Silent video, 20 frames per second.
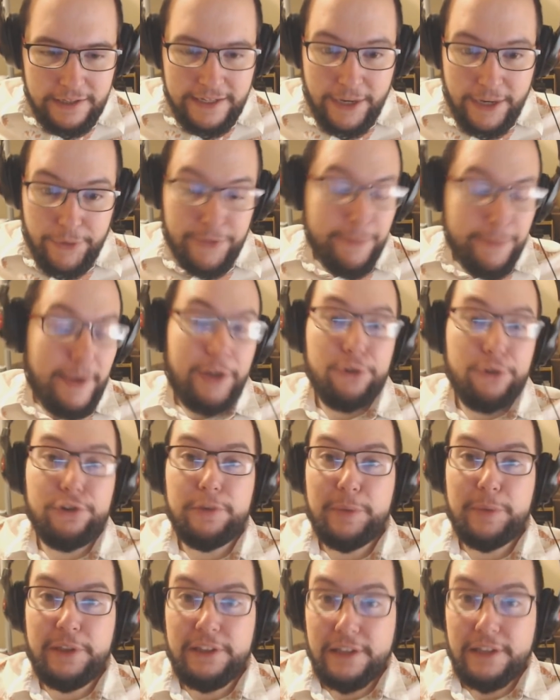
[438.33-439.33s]
Now, it may already
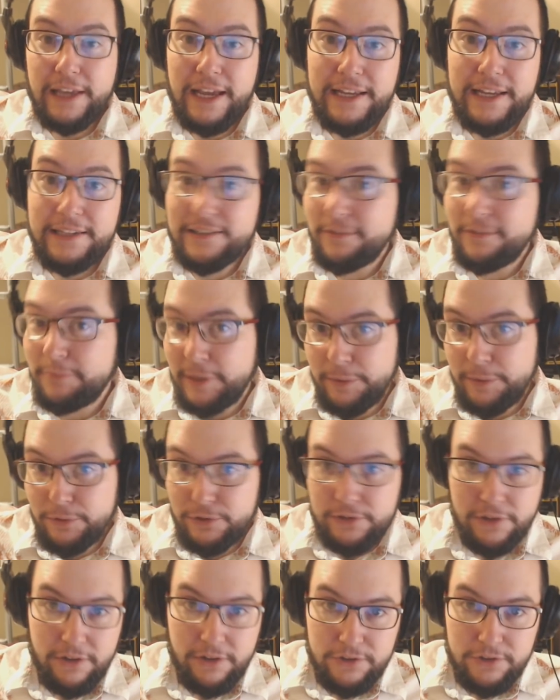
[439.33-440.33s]
be in the case on people
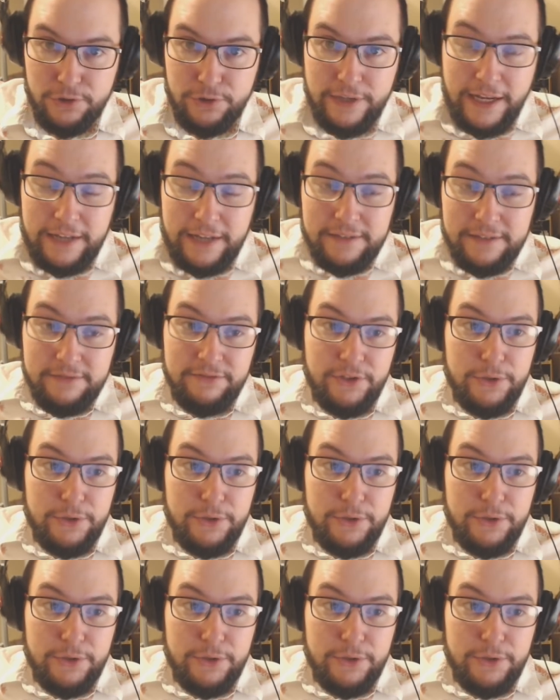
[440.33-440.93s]
who's got 2,000